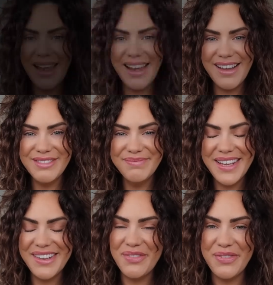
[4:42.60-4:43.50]
Hello,
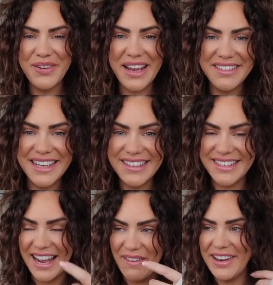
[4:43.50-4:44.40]
it's a few days
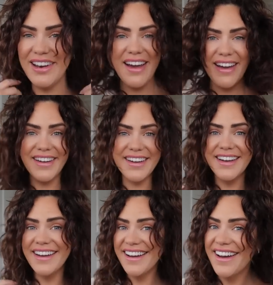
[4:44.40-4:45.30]
later now and
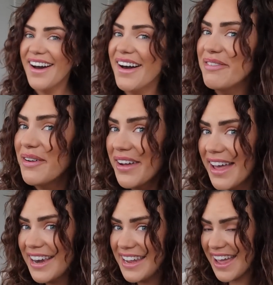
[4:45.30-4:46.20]
look, I've got
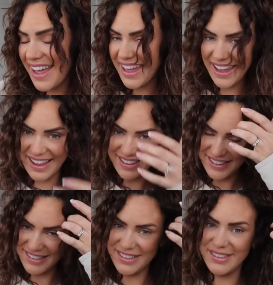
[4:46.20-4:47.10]
curly hair.
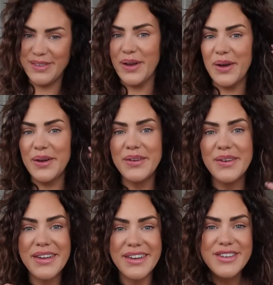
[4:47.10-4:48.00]
This is so
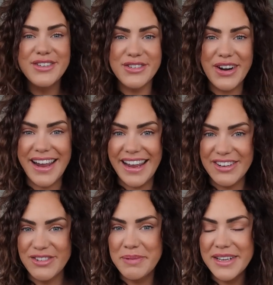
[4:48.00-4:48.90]

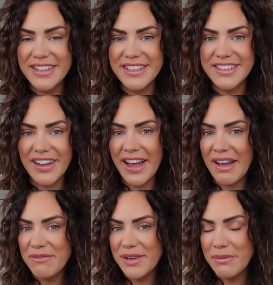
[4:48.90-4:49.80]
strange because I
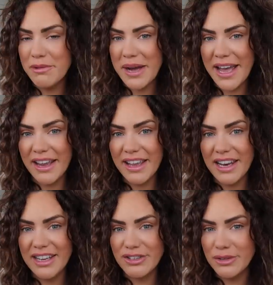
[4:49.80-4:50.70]
haven't really worn my hair
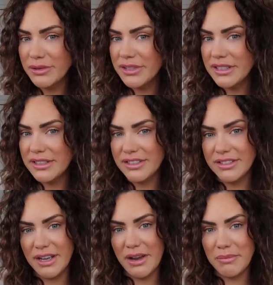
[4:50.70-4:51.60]
curly at all since
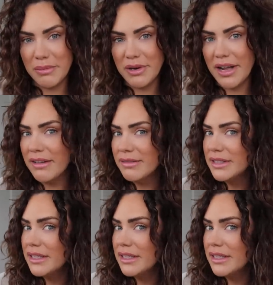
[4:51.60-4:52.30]
going brunette,